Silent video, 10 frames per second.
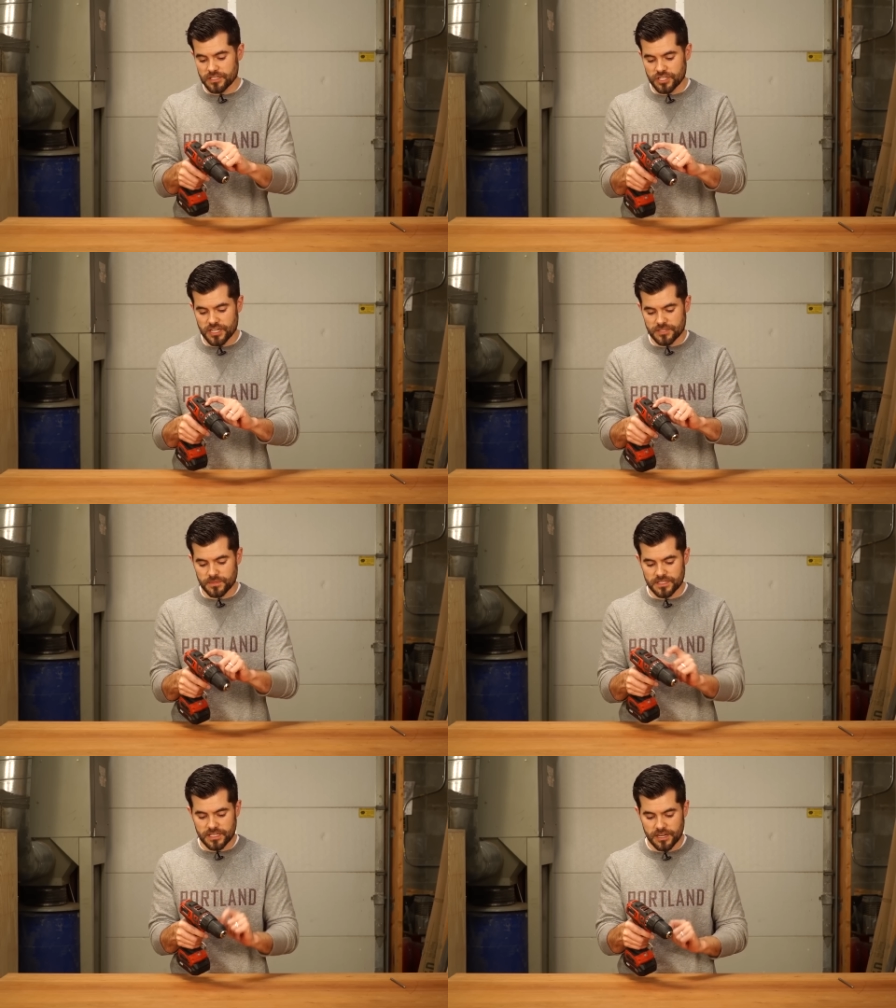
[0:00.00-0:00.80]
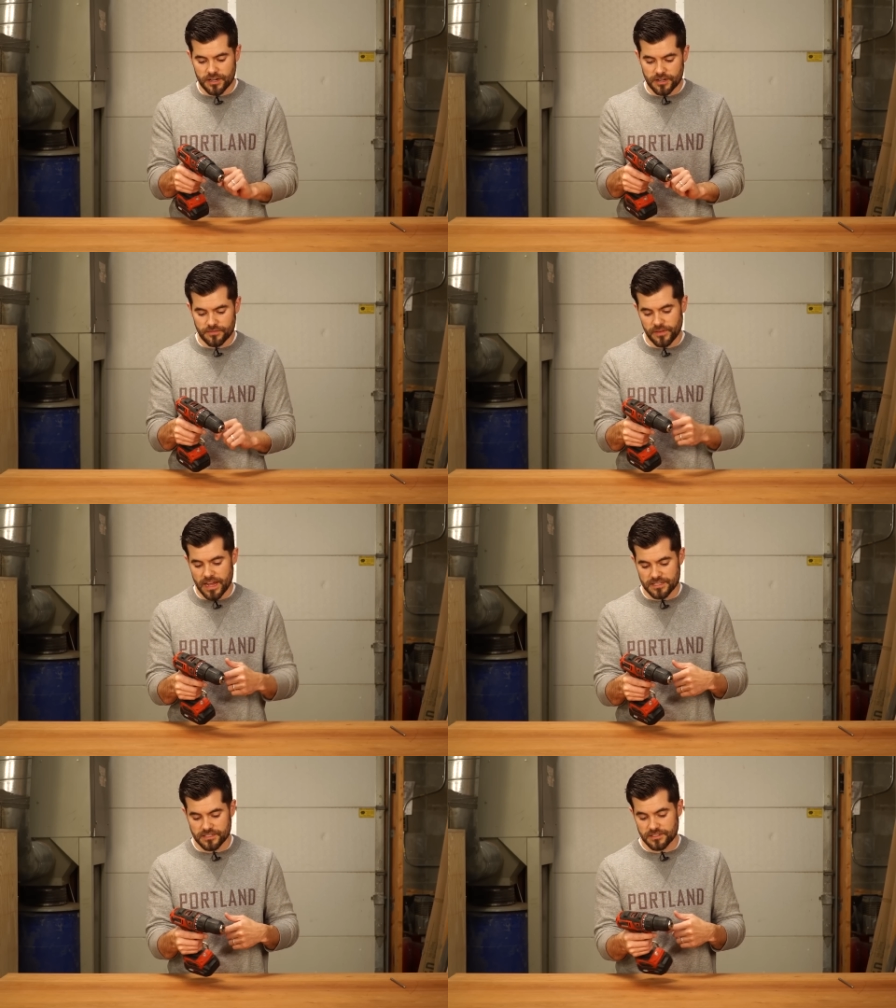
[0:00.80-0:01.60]
adjustments here,
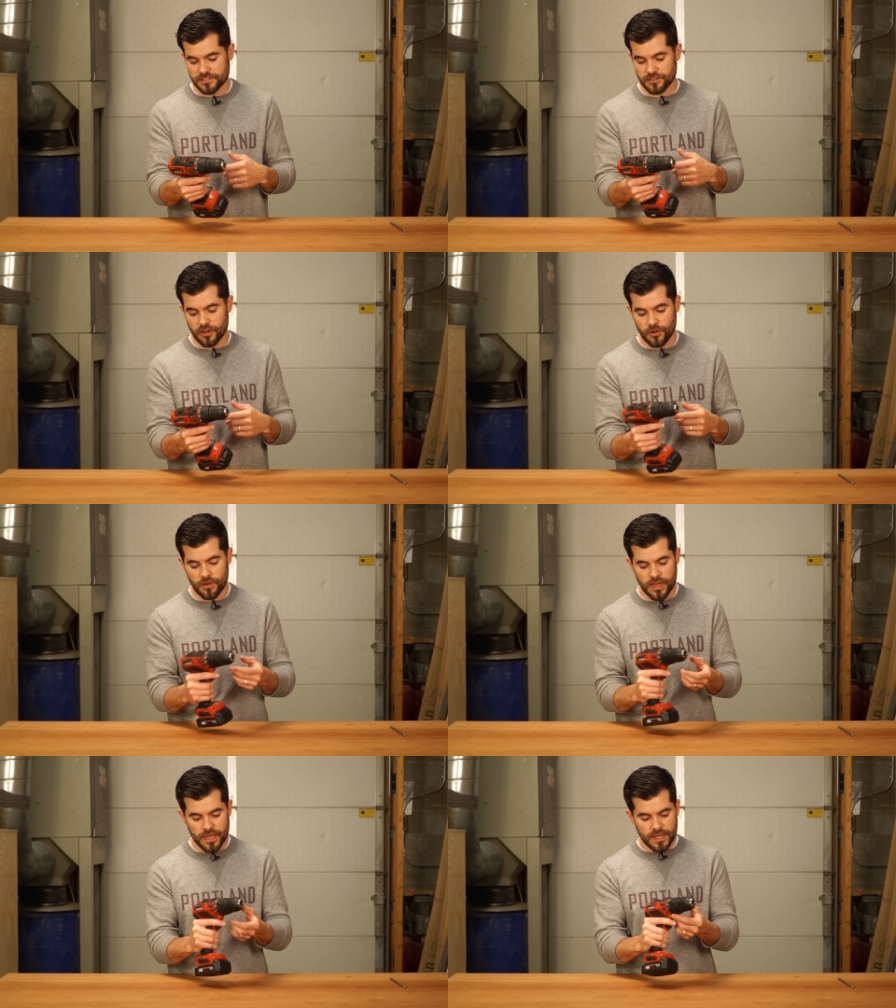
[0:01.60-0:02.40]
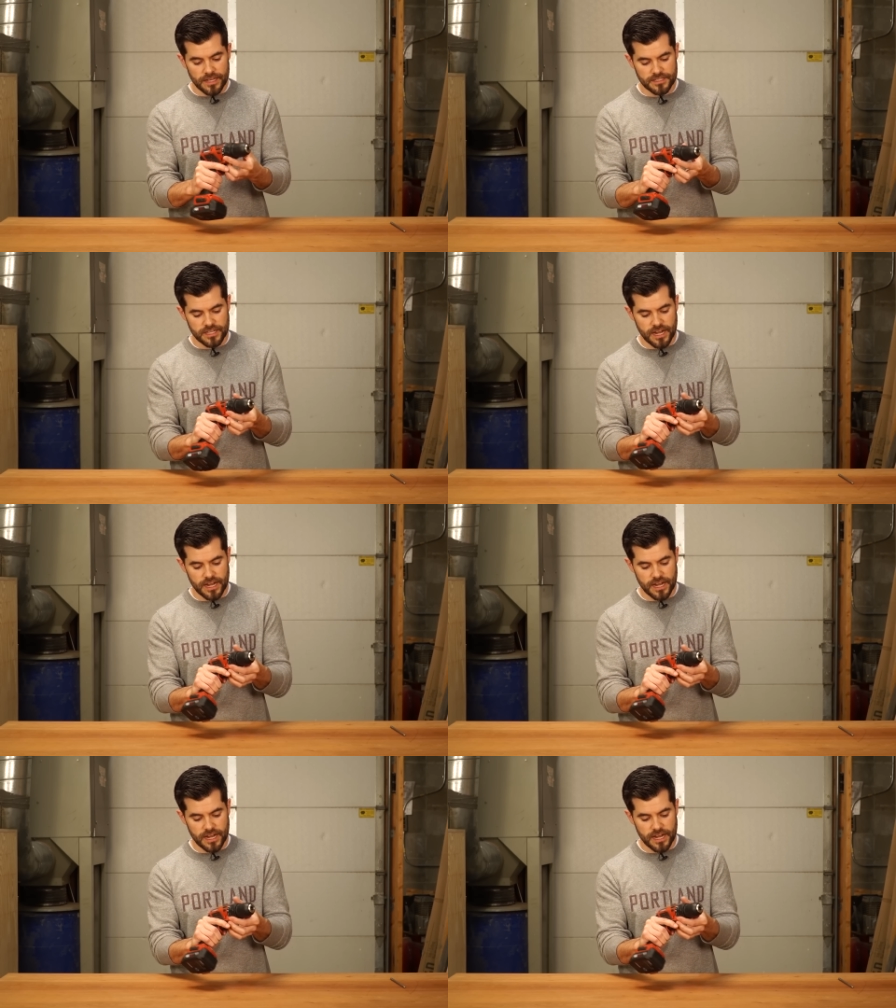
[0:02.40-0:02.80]
fast and slow. It's